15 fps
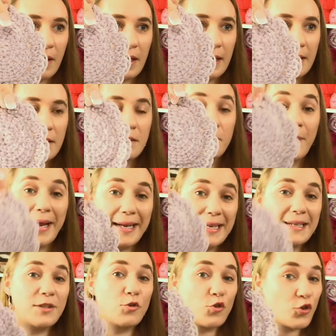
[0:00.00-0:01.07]
it is made
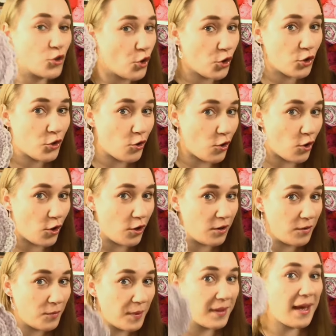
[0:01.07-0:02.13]
into a
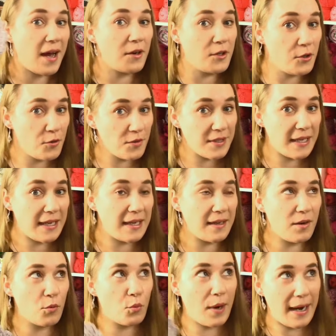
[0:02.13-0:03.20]
circle without
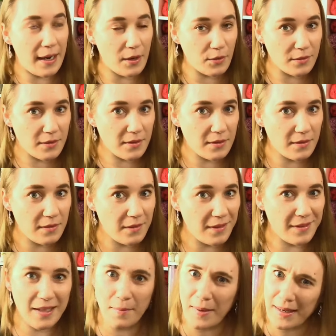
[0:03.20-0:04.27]
using rounds.
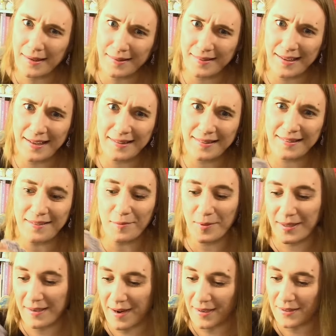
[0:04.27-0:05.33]
Is that making sense?
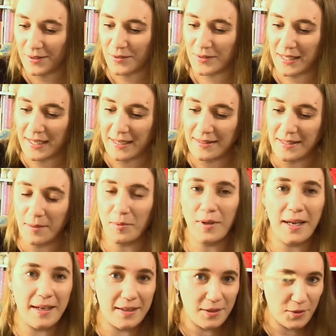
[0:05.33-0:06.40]
We're not using a
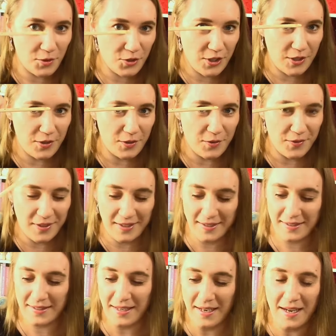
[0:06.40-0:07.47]
double-ended crochet hook for
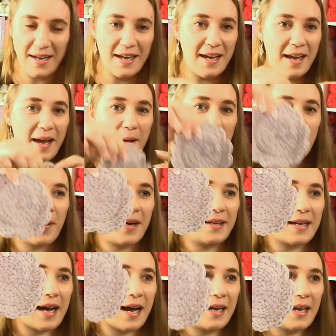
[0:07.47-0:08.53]
this,
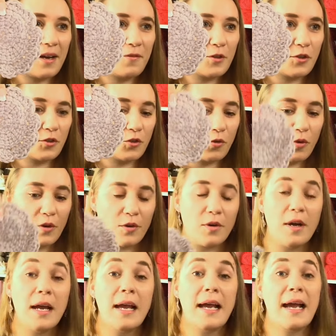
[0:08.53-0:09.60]
but I have a tutorial.